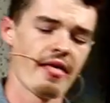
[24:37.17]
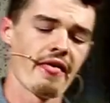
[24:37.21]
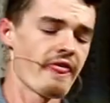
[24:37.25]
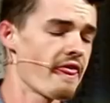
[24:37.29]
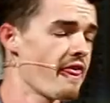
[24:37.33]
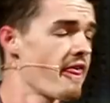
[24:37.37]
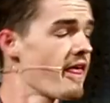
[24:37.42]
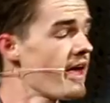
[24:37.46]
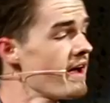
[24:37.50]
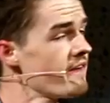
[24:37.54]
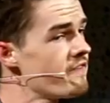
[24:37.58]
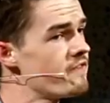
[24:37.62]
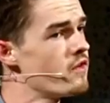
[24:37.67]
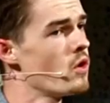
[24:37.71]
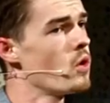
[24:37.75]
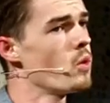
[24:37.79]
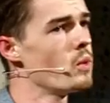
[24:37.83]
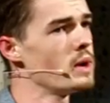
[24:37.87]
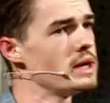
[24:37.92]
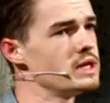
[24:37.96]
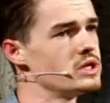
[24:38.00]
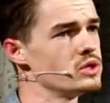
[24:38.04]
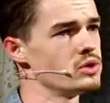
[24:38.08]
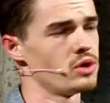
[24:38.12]
"Therefore
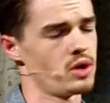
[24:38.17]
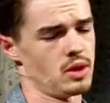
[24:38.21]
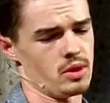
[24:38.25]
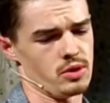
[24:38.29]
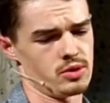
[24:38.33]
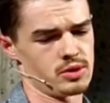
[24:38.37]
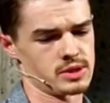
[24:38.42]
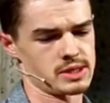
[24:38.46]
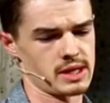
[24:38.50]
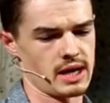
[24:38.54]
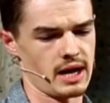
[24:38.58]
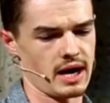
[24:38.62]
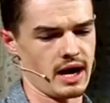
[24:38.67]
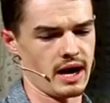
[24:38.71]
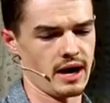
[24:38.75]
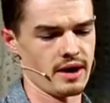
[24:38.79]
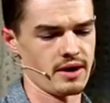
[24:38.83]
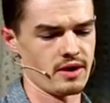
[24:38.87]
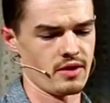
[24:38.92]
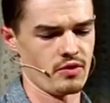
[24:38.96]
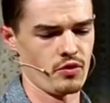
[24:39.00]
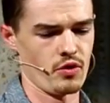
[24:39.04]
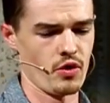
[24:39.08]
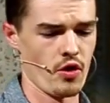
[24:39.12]
we do not lose heart.
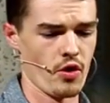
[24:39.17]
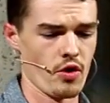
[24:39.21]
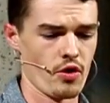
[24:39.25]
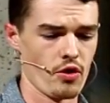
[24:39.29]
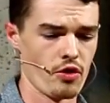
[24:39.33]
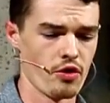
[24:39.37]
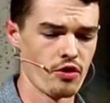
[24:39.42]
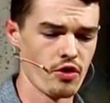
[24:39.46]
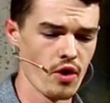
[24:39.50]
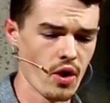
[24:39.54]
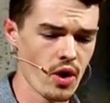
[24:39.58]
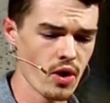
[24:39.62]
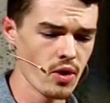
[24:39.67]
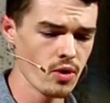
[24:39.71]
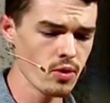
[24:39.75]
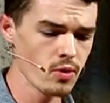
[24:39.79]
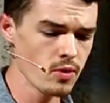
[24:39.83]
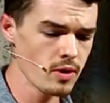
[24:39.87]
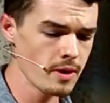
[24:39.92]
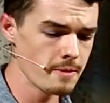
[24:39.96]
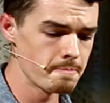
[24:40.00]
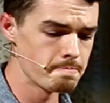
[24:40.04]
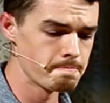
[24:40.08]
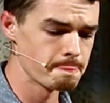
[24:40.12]

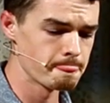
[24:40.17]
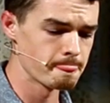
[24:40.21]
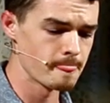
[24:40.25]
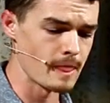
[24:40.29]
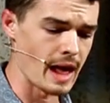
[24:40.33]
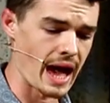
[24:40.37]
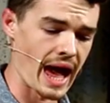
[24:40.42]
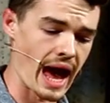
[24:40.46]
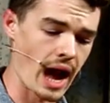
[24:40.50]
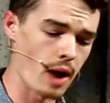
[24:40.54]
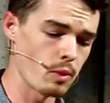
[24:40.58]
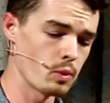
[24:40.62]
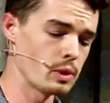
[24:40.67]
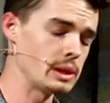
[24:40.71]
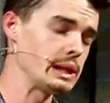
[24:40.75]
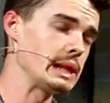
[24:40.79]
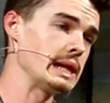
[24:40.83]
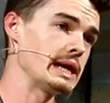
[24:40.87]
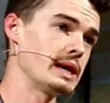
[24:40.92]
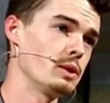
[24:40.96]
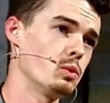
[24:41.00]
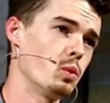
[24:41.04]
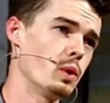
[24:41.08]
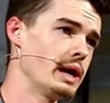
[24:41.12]
Though
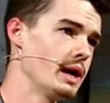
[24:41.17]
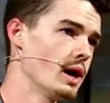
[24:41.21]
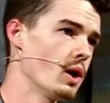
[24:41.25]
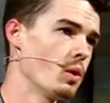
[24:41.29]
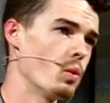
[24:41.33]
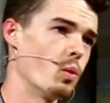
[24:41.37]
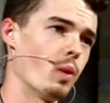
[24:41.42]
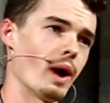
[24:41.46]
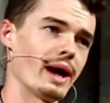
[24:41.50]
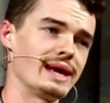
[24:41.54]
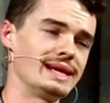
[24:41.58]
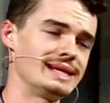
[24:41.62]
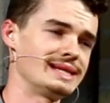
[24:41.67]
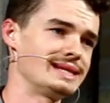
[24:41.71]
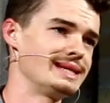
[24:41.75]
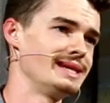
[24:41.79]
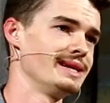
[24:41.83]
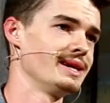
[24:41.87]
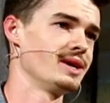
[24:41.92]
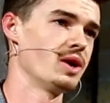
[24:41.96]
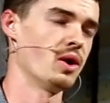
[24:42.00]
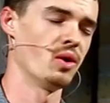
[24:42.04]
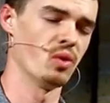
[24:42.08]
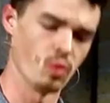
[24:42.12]
outwardly we are
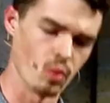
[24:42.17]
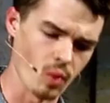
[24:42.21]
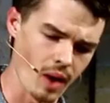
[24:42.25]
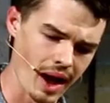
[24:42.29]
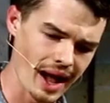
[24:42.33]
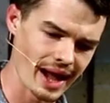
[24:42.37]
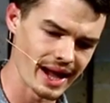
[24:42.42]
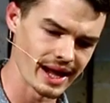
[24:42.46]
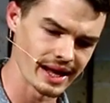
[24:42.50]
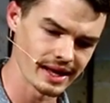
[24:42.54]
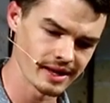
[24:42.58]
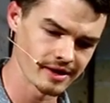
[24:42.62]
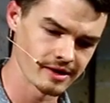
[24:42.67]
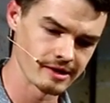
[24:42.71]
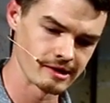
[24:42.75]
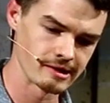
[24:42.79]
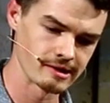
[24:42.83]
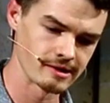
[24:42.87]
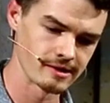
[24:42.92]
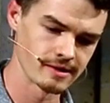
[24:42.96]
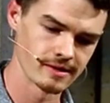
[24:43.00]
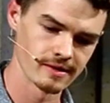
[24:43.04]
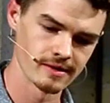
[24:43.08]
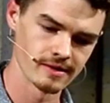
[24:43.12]
wasting away,
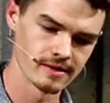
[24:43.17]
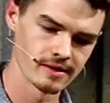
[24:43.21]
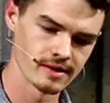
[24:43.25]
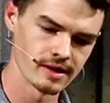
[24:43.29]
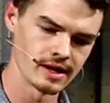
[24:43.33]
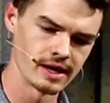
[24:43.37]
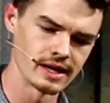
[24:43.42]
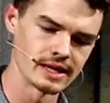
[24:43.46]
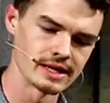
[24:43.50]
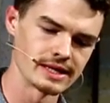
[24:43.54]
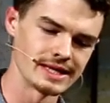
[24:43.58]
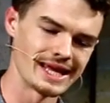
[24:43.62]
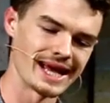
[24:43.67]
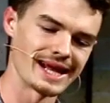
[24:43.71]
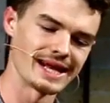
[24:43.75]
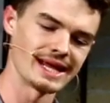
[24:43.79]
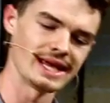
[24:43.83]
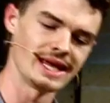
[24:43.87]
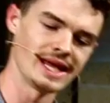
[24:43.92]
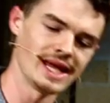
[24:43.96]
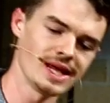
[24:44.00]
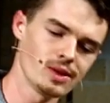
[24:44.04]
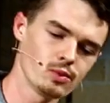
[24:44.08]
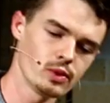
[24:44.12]
yet
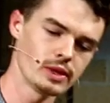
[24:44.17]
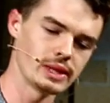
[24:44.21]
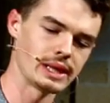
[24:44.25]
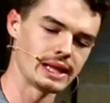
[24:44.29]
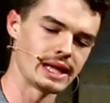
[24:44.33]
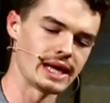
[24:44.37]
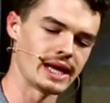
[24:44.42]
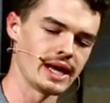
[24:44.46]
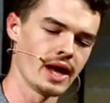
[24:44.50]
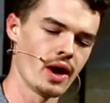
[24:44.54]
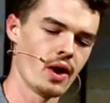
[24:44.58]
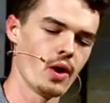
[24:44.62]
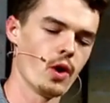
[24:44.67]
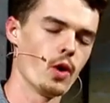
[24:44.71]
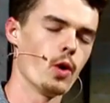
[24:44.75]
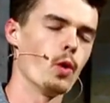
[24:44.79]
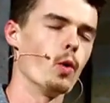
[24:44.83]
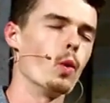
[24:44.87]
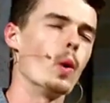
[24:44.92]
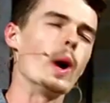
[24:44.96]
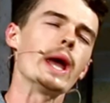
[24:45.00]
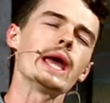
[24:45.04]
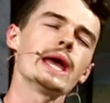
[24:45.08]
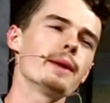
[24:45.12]
inwardly
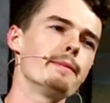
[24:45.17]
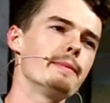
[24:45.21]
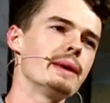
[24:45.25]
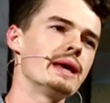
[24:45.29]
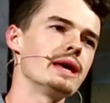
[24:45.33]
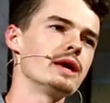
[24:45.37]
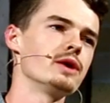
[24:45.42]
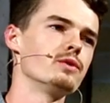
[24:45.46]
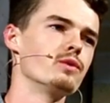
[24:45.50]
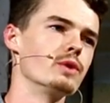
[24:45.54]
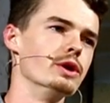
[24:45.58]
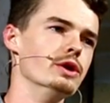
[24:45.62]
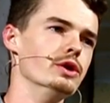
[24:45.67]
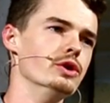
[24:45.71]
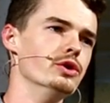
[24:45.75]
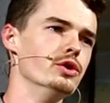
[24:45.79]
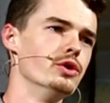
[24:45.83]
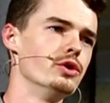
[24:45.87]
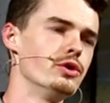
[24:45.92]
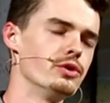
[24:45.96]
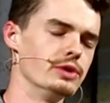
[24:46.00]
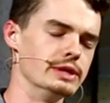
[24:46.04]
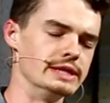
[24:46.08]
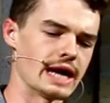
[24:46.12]
we are being
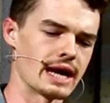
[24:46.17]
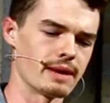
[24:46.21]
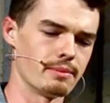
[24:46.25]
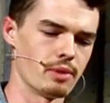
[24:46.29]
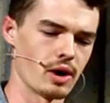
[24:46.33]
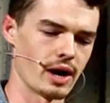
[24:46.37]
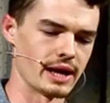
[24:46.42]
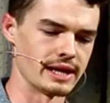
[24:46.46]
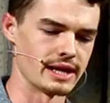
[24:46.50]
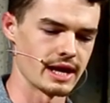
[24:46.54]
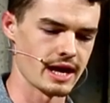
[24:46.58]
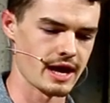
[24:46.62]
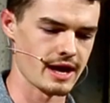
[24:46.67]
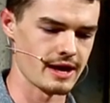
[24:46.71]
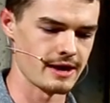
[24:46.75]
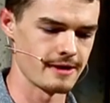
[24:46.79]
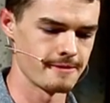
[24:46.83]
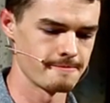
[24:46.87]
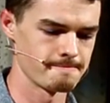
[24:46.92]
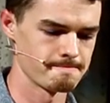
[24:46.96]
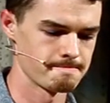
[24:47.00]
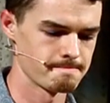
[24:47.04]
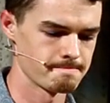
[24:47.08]
renewed day by day.